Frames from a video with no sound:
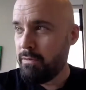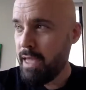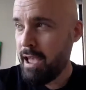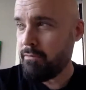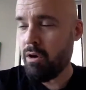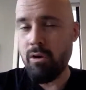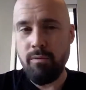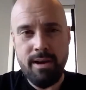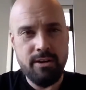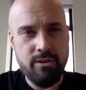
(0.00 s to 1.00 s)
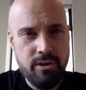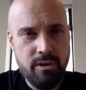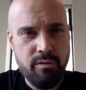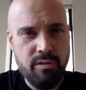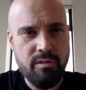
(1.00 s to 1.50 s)
They have already
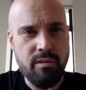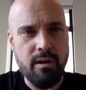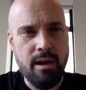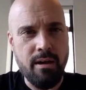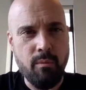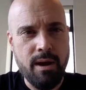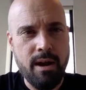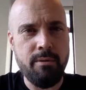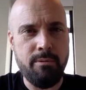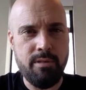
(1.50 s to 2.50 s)
introduced 100%